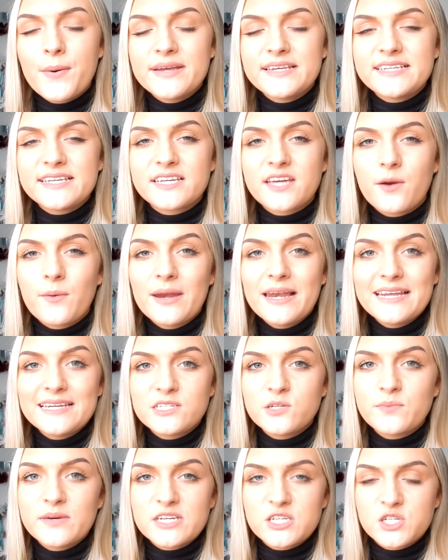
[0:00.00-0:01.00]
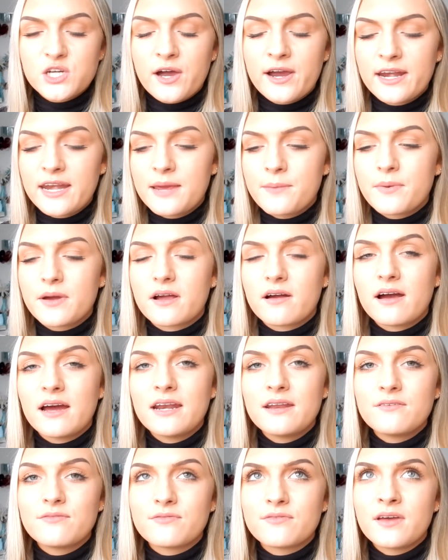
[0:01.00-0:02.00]
It did go a little bit shiny, but
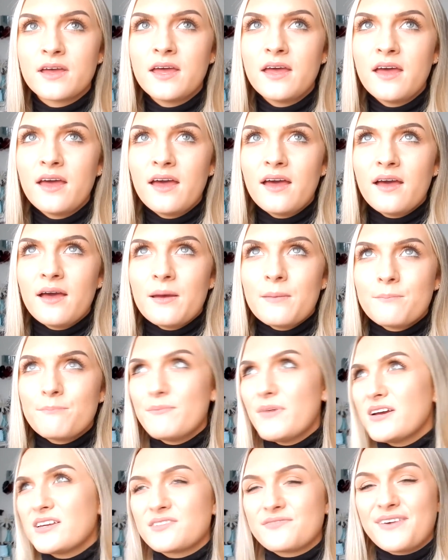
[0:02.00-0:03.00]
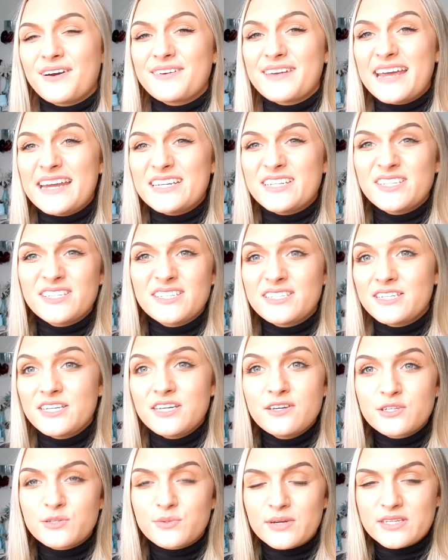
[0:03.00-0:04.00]
kind of most foundations
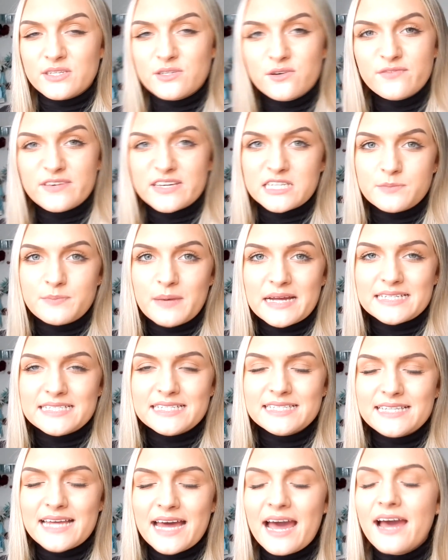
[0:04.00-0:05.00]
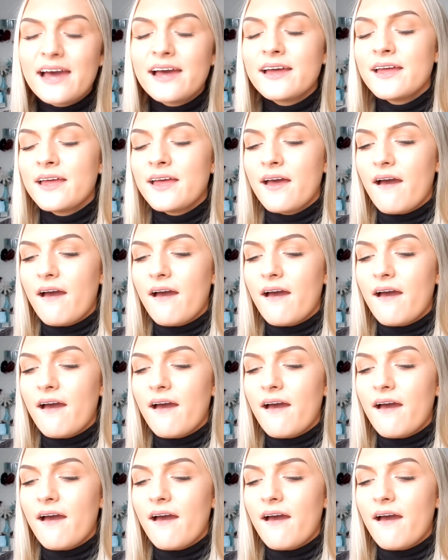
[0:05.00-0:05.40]
do, so I sort of expected that.